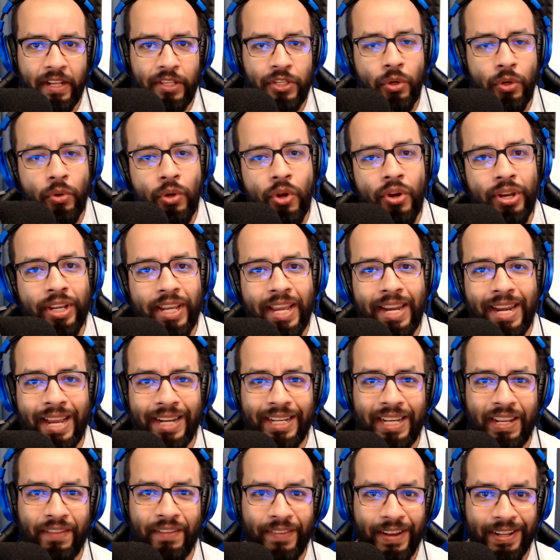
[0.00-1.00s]
So go to
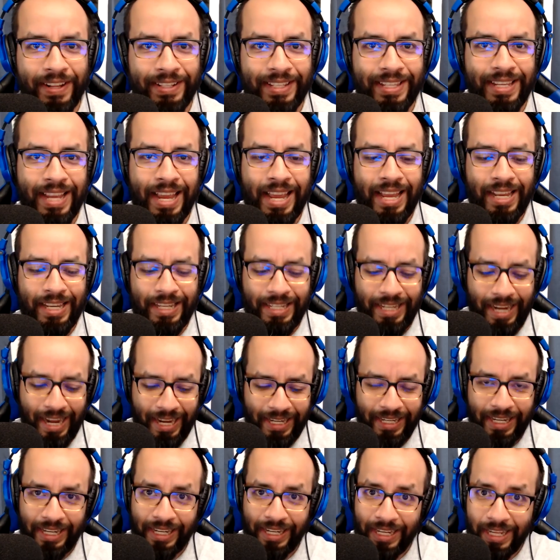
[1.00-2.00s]

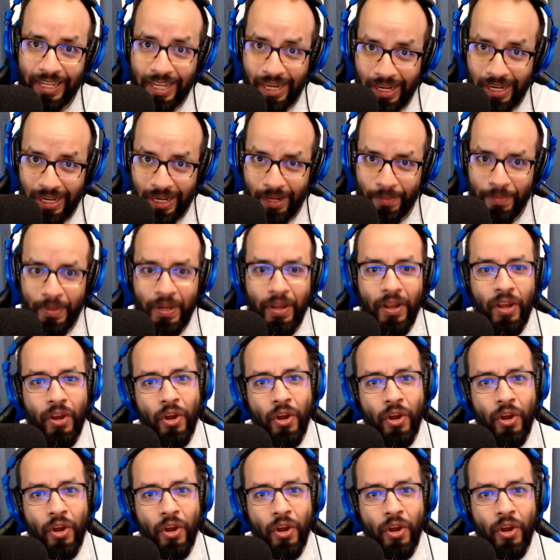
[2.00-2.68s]
connectingvets.com